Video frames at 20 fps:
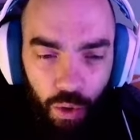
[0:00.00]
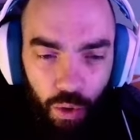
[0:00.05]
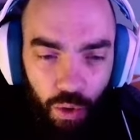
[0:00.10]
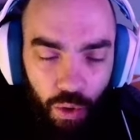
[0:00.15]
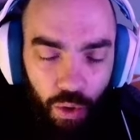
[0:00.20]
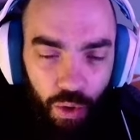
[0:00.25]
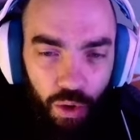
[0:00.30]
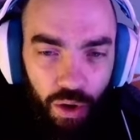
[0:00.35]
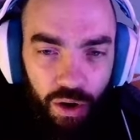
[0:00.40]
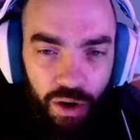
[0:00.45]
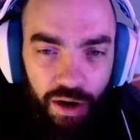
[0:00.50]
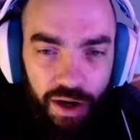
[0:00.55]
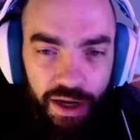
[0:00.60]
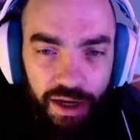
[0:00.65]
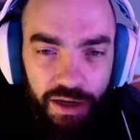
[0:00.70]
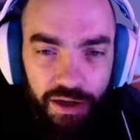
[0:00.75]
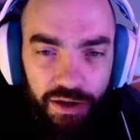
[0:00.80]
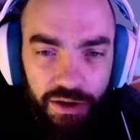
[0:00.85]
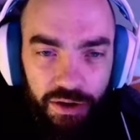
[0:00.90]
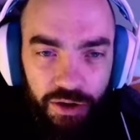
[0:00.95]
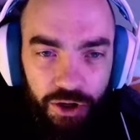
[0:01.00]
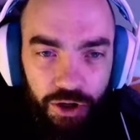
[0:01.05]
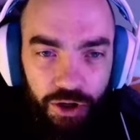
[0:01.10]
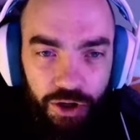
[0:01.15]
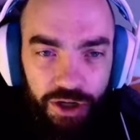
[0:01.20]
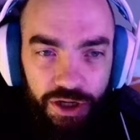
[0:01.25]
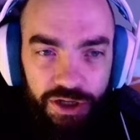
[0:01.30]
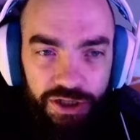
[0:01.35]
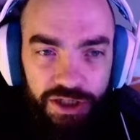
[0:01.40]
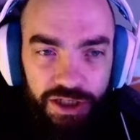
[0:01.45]
Or he
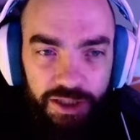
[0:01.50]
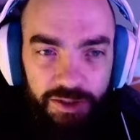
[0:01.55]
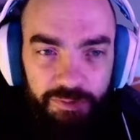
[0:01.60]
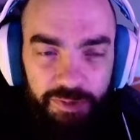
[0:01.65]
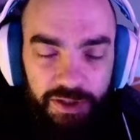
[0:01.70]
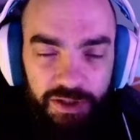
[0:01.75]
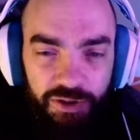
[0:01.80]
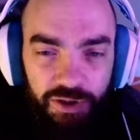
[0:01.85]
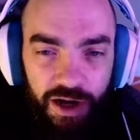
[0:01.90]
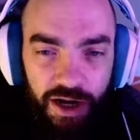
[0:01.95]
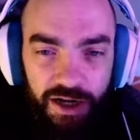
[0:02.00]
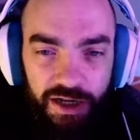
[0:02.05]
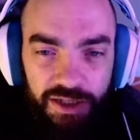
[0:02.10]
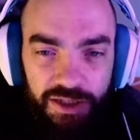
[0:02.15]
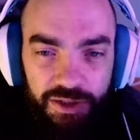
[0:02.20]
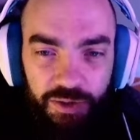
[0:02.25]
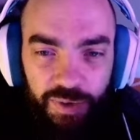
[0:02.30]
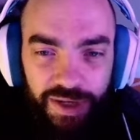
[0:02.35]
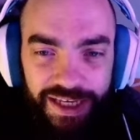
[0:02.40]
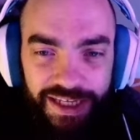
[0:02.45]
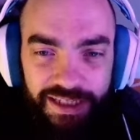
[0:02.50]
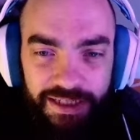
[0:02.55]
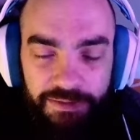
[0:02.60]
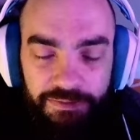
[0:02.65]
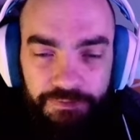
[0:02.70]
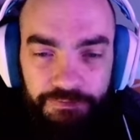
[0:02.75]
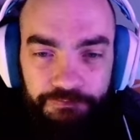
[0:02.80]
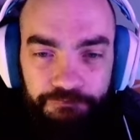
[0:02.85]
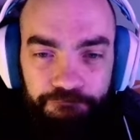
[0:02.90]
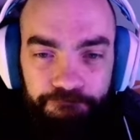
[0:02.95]
could have just been trying to squeeze him.